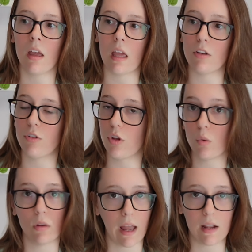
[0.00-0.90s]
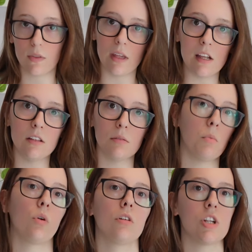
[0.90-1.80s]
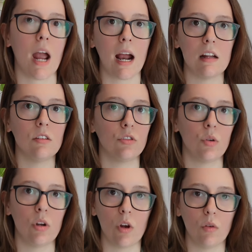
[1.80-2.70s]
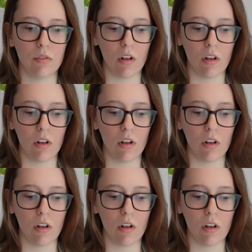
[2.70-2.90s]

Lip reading: Do you like these more chatty studio